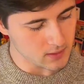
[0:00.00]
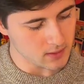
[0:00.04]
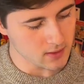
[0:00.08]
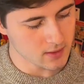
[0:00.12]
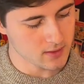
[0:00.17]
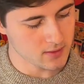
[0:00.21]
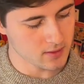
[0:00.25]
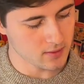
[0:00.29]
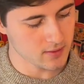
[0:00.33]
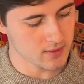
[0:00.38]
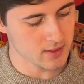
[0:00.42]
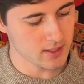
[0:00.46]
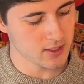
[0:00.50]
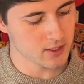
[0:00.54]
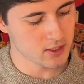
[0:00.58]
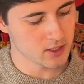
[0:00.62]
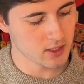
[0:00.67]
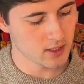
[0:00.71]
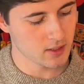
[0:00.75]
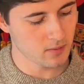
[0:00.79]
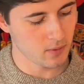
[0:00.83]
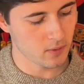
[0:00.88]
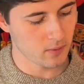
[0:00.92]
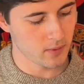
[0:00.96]
So
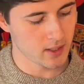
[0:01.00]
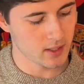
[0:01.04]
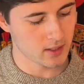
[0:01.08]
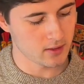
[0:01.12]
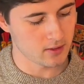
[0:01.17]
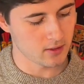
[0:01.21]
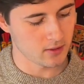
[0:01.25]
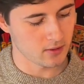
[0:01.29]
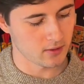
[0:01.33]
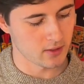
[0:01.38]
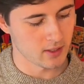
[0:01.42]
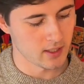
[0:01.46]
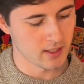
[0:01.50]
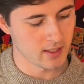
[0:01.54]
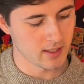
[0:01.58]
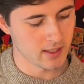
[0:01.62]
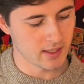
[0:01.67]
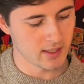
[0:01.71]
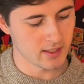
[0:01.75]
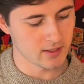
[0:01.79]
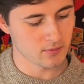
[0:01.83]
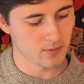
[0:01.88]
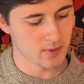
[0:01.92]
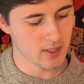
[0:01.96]
essentially what we can do
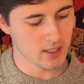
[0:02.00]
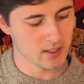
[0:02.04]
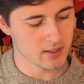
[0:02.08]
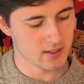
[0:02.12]
is we can